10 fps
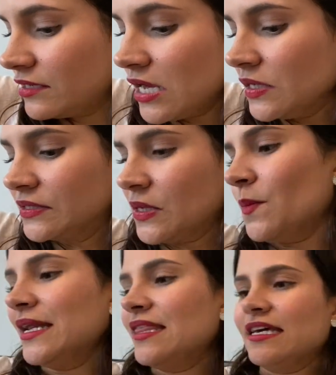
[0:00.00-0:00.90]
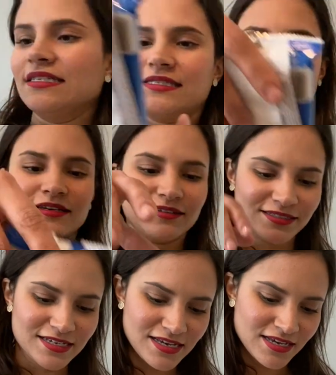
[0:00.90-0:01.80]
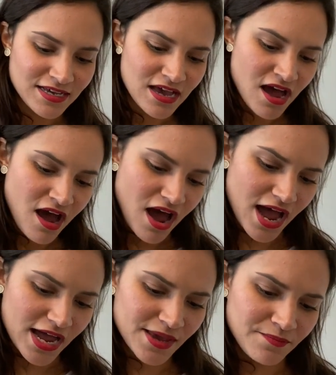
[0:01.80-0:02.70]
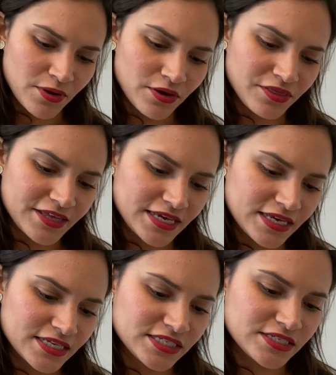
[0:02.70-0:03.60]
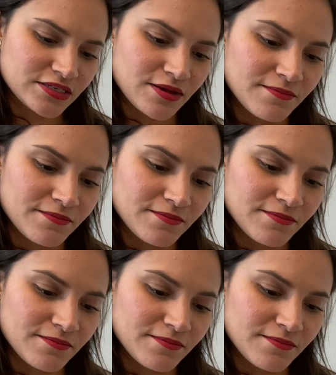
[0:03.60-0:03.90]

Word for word: Oh, so many things. I bought these